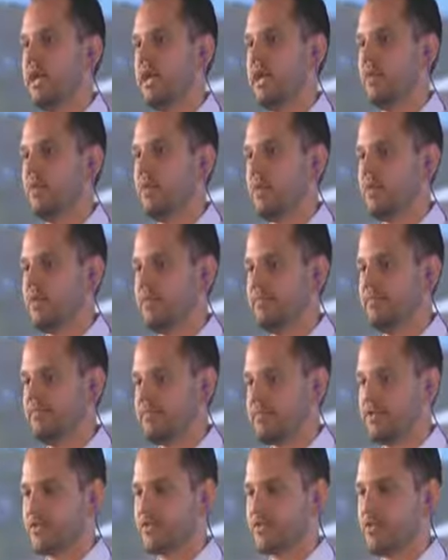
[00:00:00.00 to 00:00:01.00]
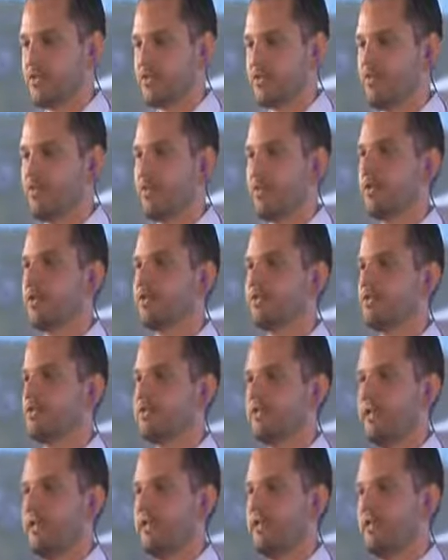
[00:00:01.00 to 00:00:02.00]
And the way that this really works
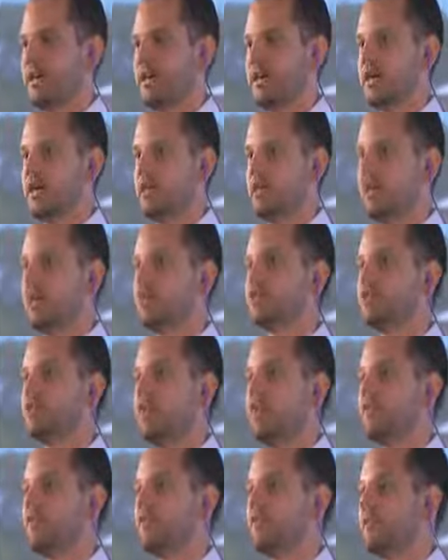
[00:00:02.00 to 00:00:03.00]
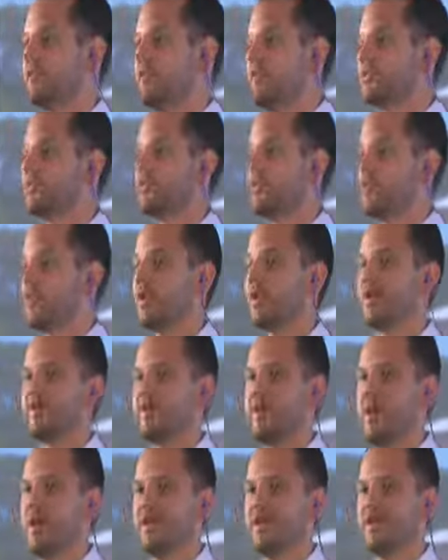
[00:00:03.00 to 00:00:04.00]
is that uh, the word travels just through word
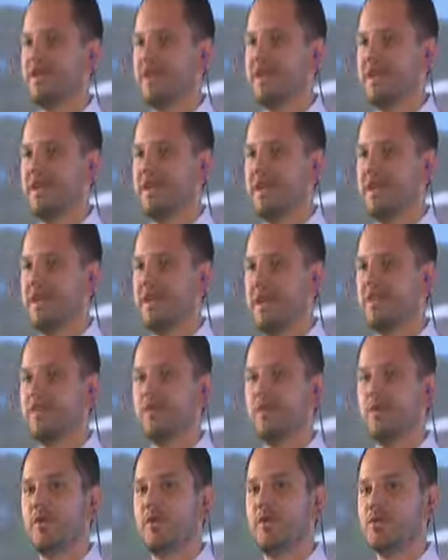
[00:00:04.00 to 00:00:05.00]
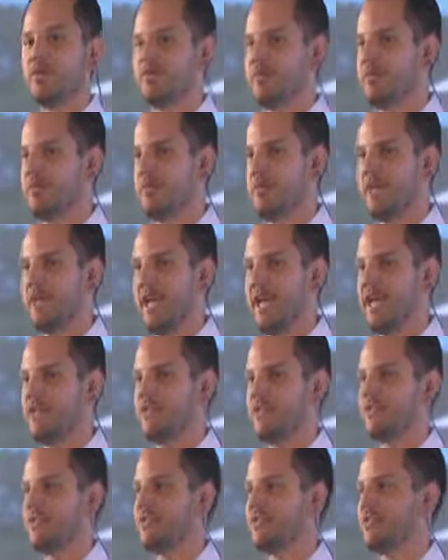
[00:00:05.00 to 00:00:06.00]
of mouth. Uh, everyone knows someone with
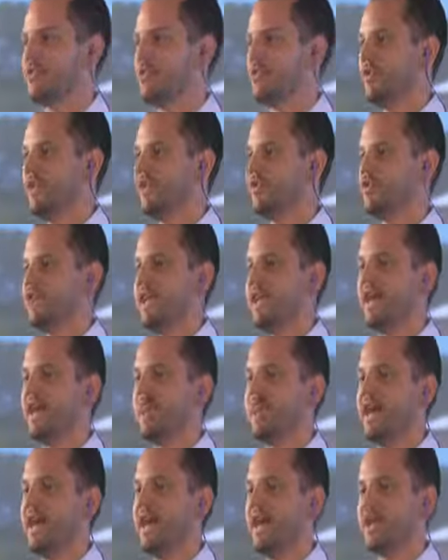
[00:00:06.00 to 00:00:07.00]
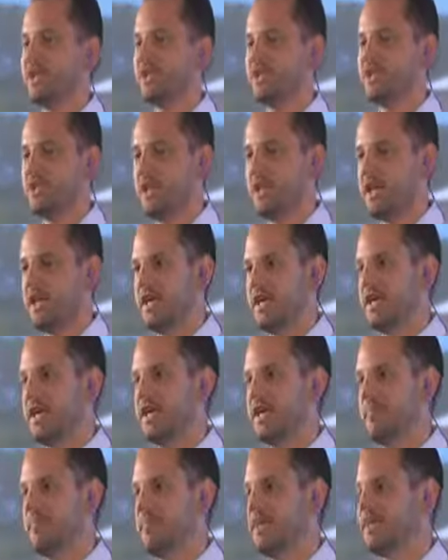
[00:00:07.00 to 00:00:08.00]
cancer, someone who gets a care package.
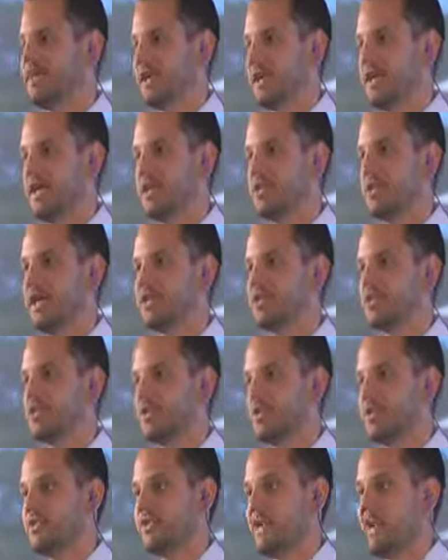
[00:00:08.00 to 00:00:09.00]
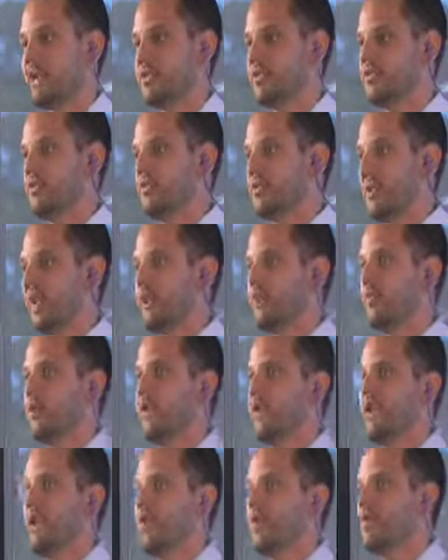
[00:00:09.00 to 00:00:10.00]
Um, the second question was how do, how do we
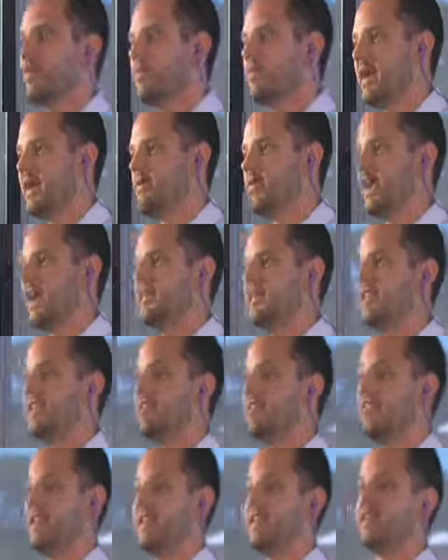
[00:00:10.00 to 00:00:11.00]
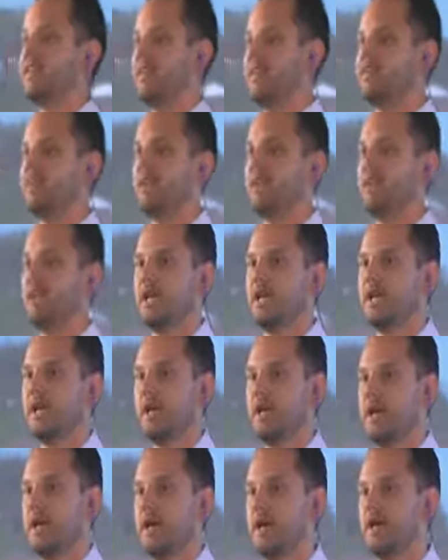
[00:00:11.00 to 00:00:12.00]
know? How do we identify the people
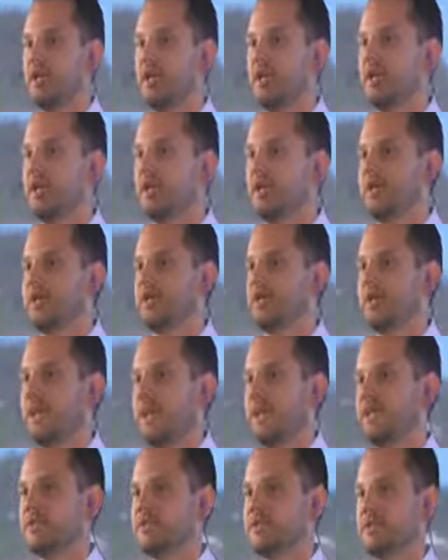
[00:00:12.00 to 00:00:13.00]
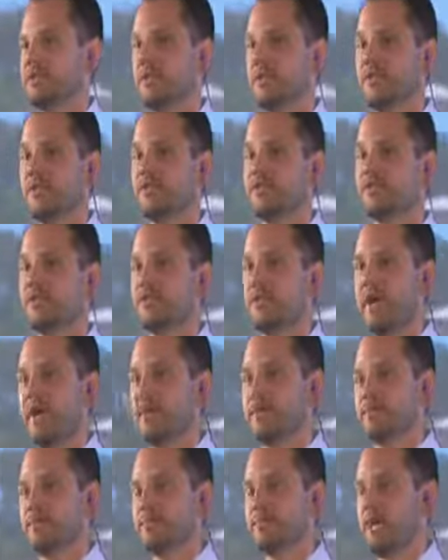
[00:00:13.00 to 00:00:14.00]
that are going through cancer? Well, there's two
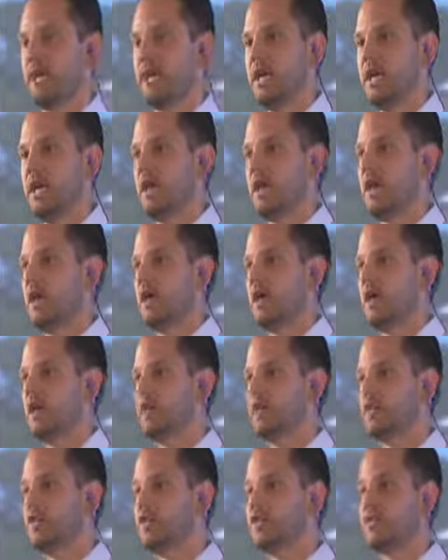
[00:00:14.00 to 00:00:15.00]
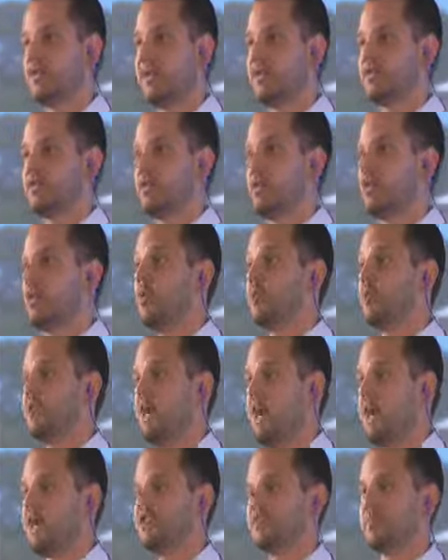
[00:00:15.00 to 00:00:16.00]
ways. Uh, our first way is through our Hope
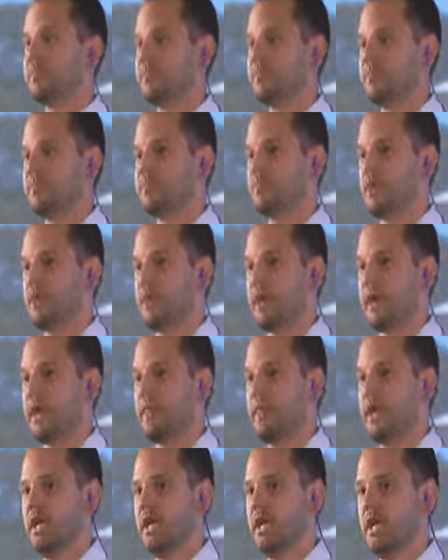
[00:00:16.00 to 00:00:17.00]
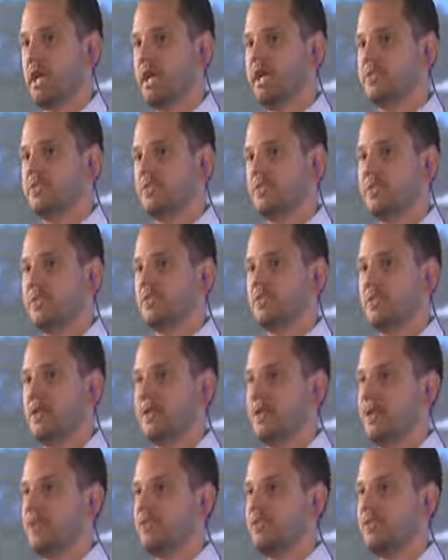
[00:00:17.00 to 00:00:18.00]
to Hospitals program. And so, as we're
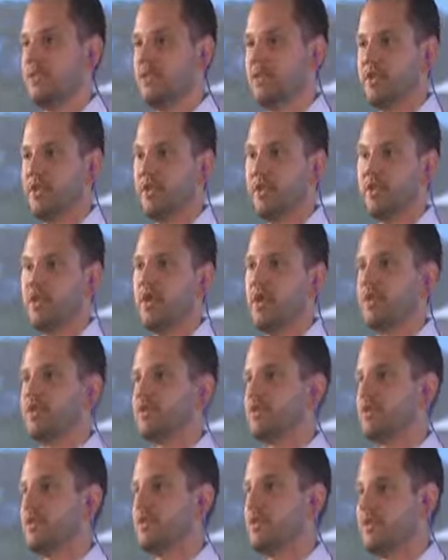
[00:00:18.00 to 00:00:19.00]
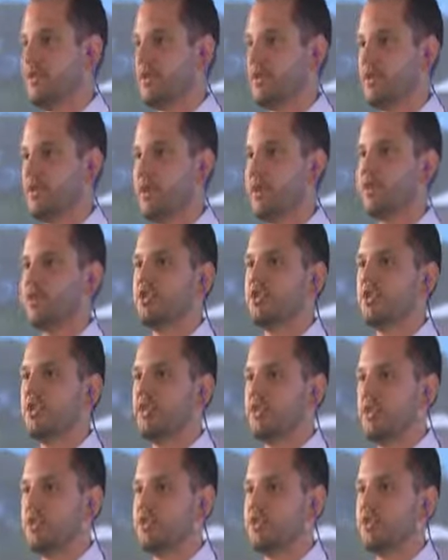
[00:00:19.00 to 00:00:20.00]
connected with the Northwesterns and the Rush and
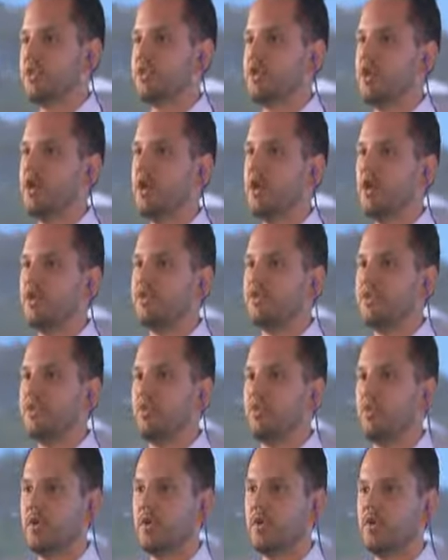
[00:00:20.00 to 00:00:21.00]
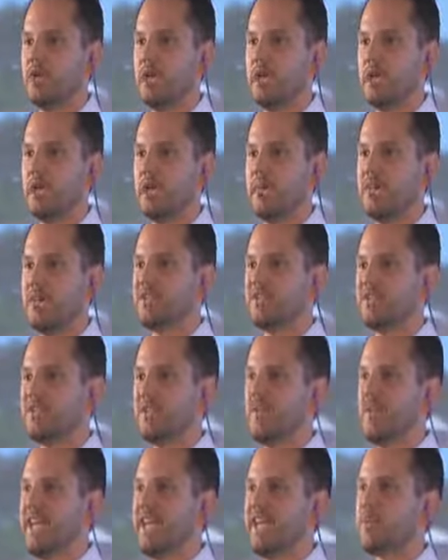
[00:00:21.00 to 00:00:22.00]
University of Chicago's of the world,
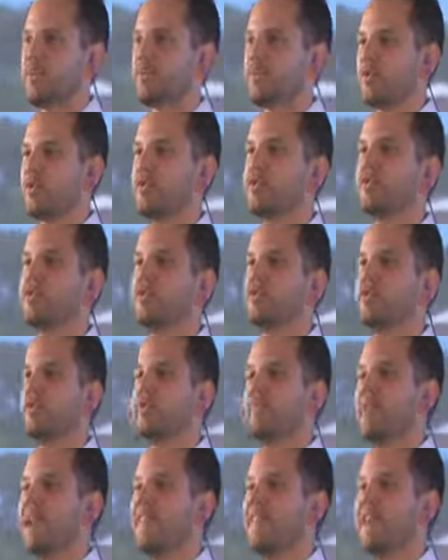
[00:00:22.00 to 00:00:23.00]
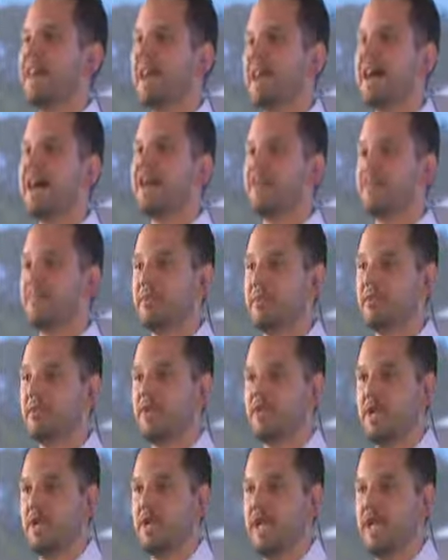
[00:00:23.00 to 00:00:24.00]
basically we get approved by that hospital.
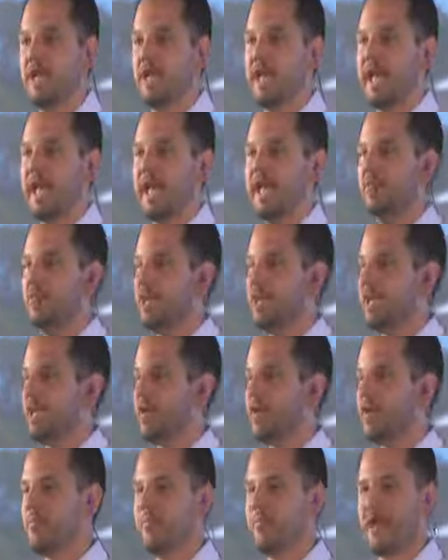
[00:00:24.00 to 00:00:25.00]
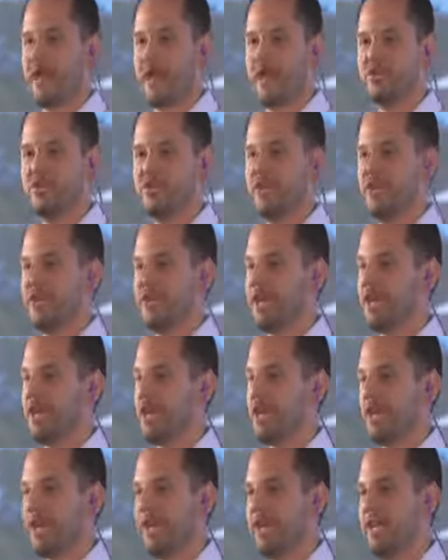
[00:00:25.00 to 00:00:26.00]
And we get our own badge and we
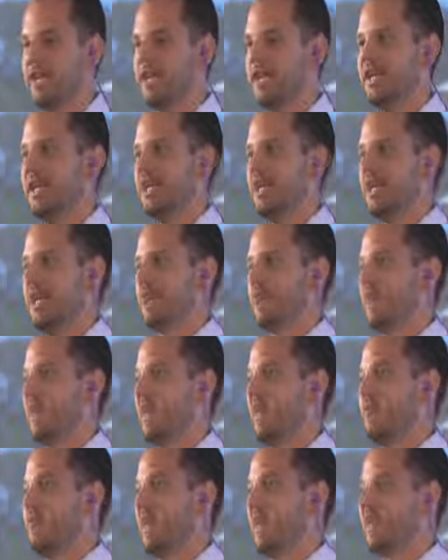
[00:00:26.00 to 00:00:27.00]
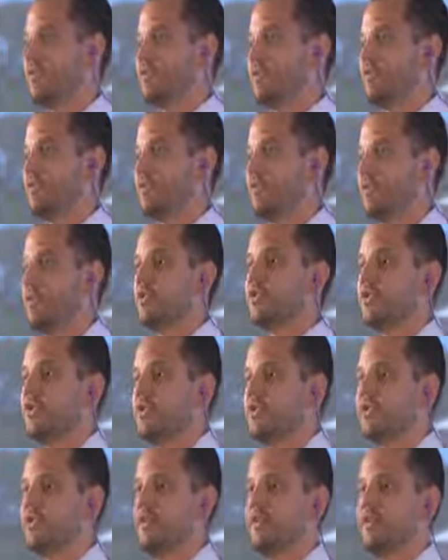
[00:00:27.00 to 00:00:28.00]
go in and we have Masters of
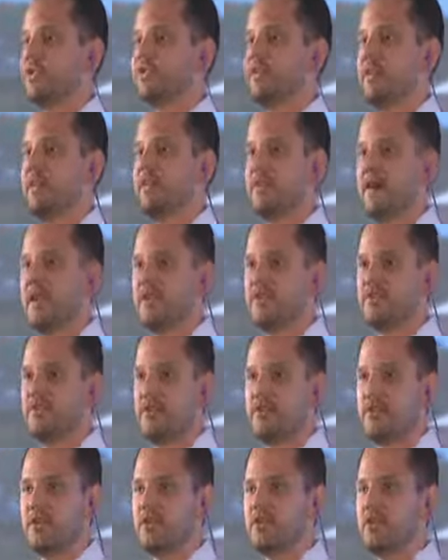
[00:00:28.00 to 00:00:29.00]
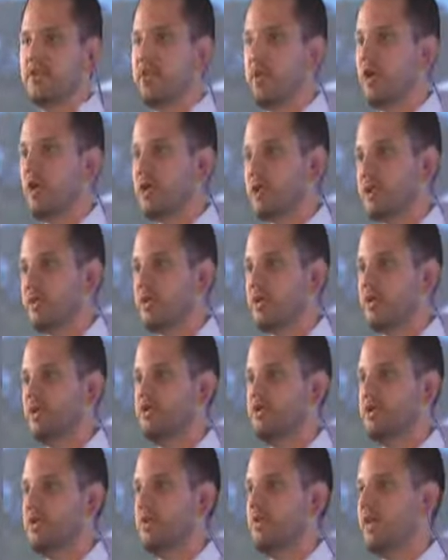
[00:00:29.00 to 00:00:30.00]
Nursing students that volunteer. DePaul
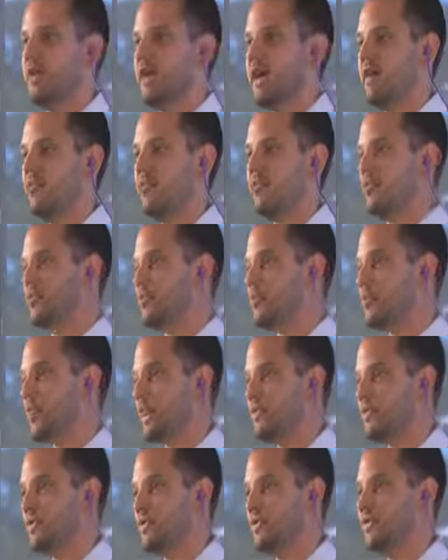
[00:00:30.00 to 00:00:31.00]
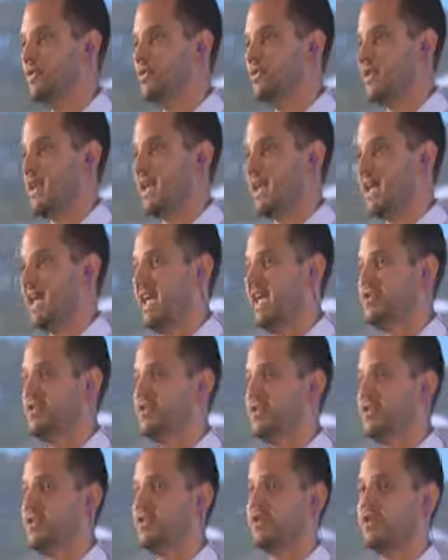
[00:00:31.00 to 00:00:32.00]
University, we have over 20 students that engage
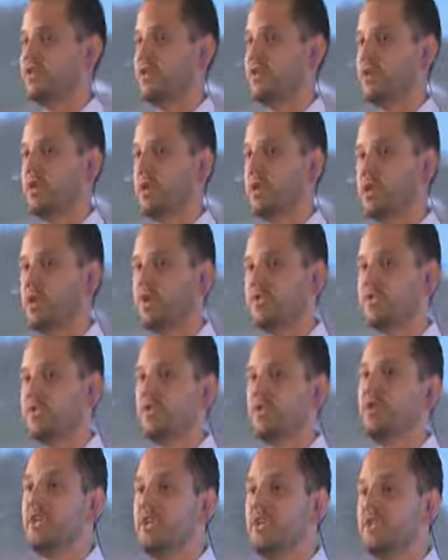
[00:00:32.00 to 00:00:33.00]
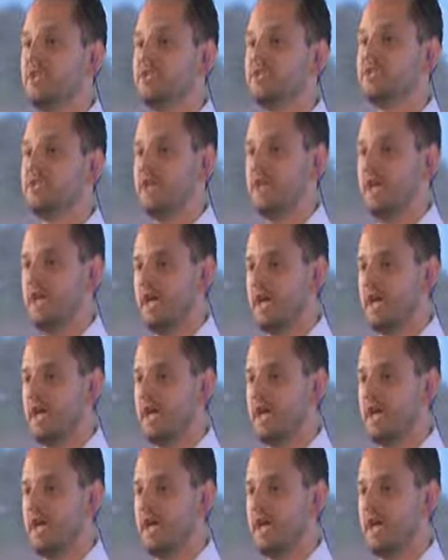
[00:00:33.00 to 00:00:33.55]
with us for two years.